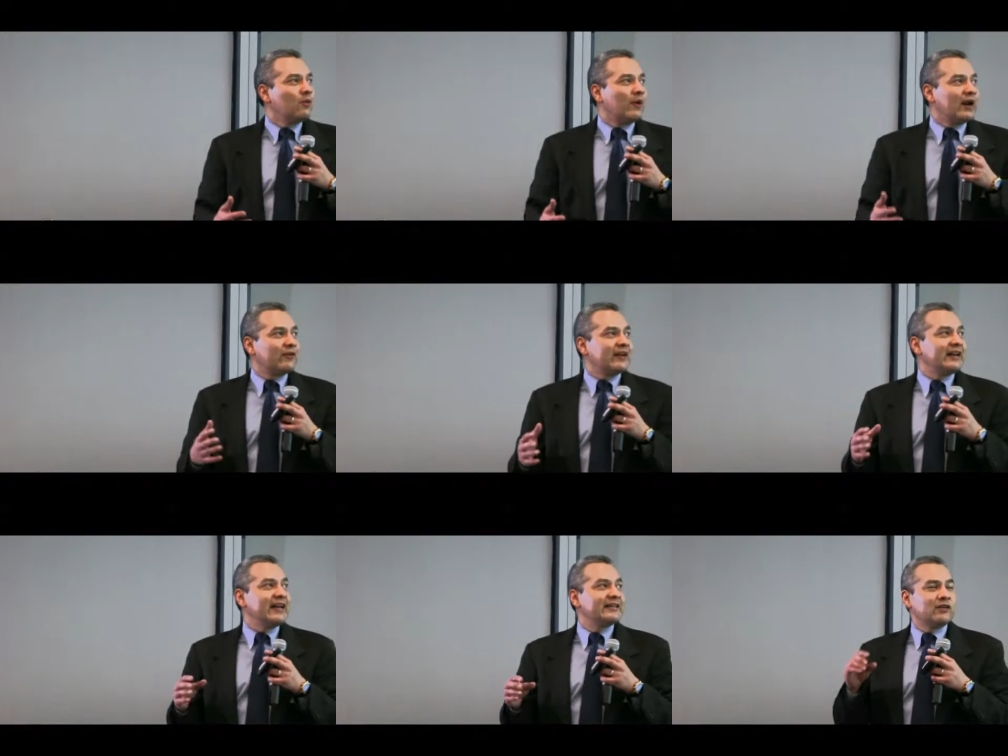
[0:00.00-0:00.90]
whatever it
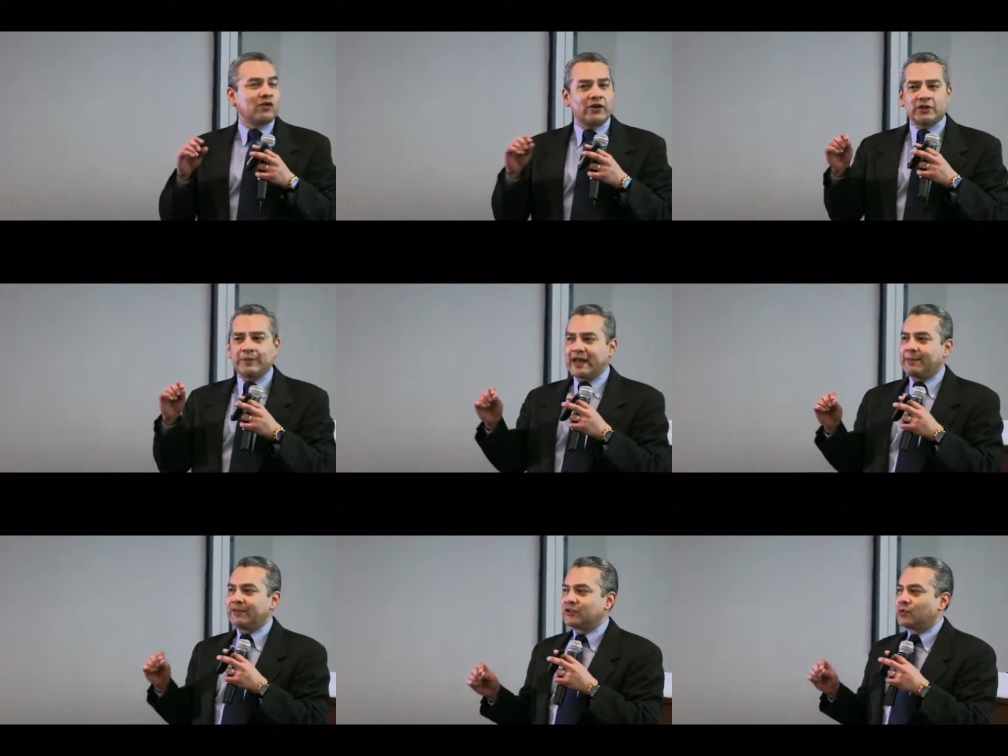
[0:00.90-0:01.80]
needs in order to be
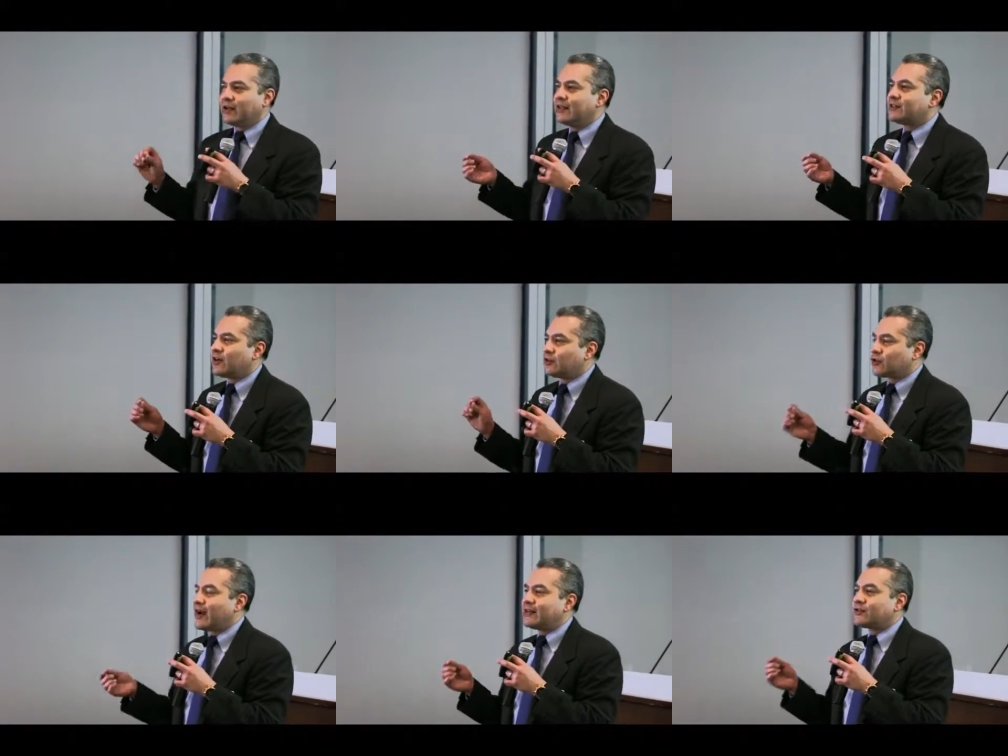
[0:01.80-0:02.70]
able to really start
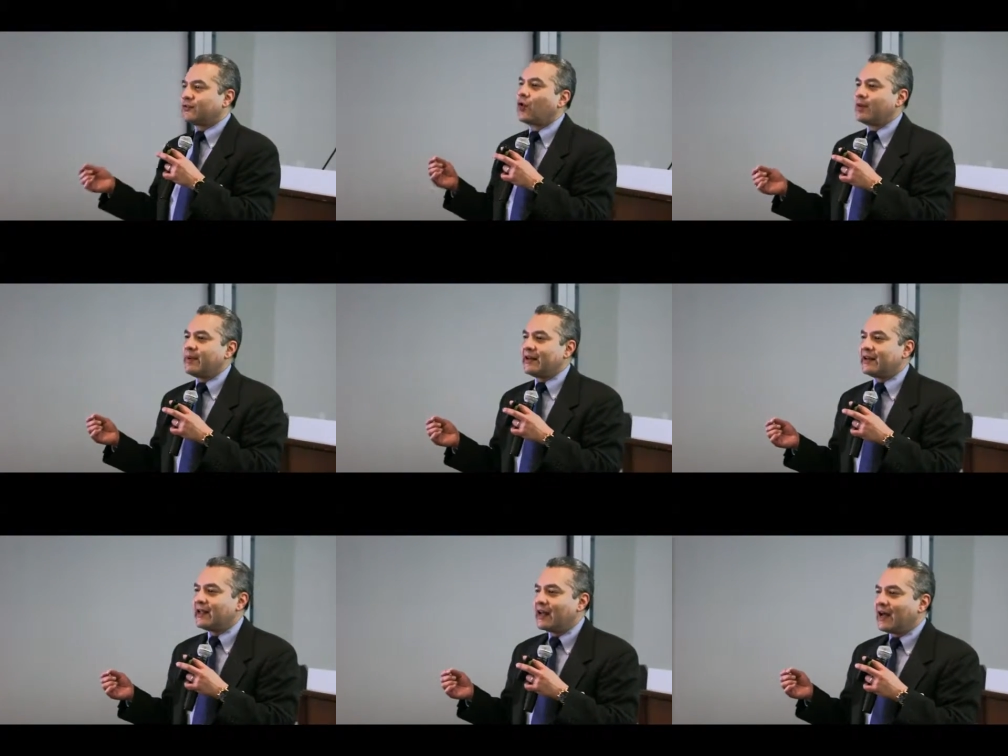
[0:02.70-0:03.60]

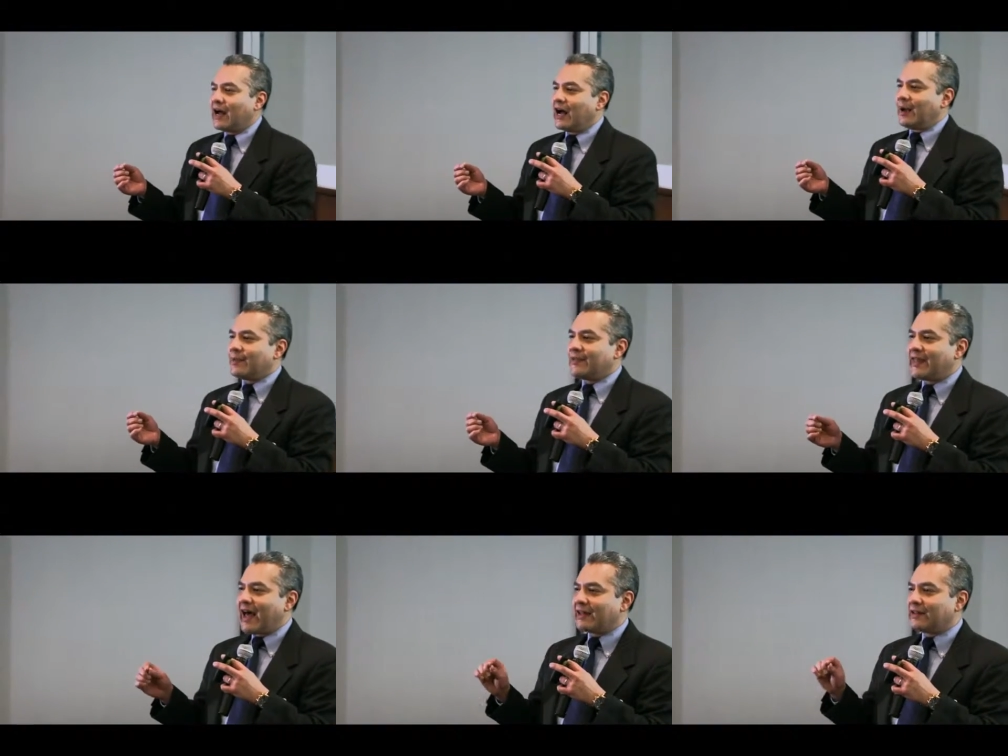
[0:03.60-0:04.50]
transforming
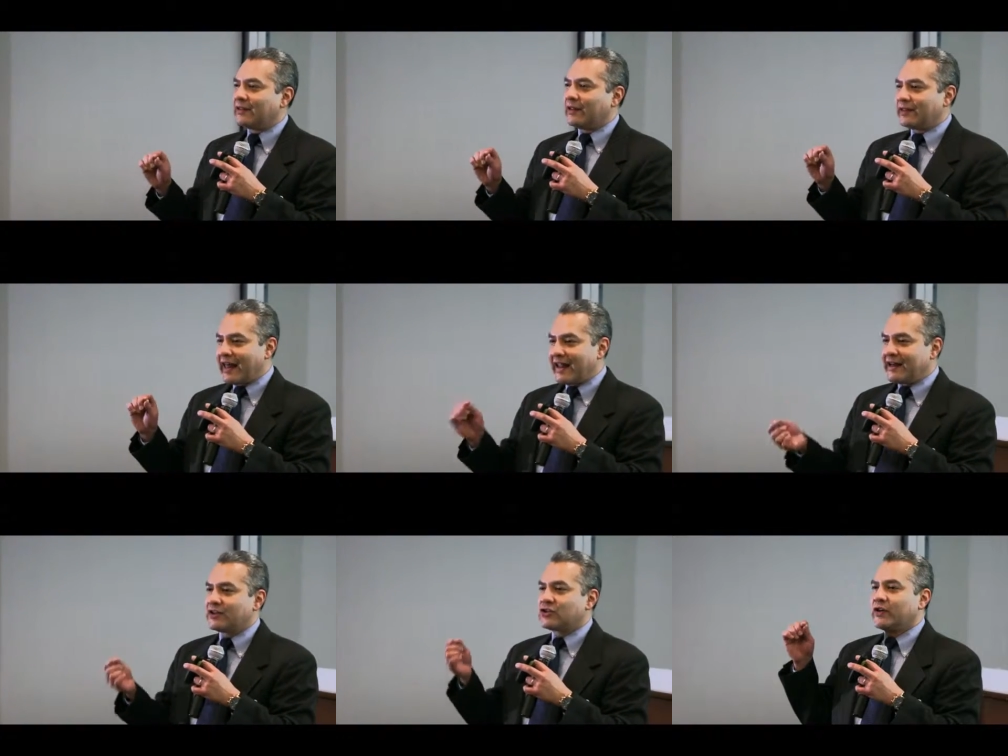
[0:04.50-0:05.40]
that
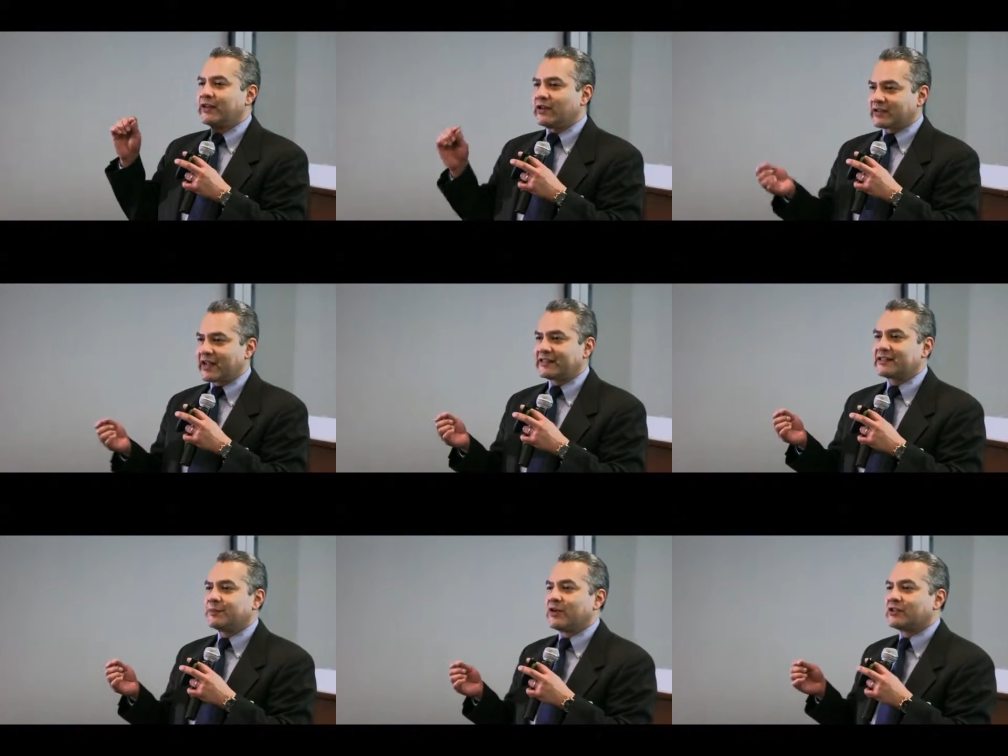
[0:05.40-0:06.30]
industry, those
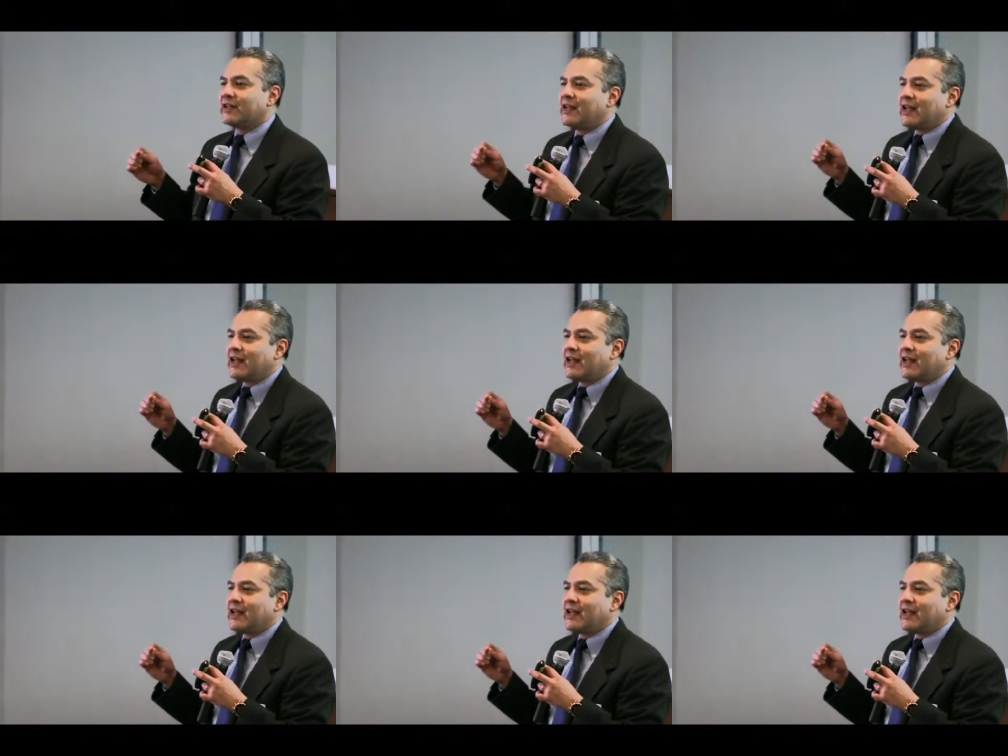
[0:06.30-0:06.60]
customers.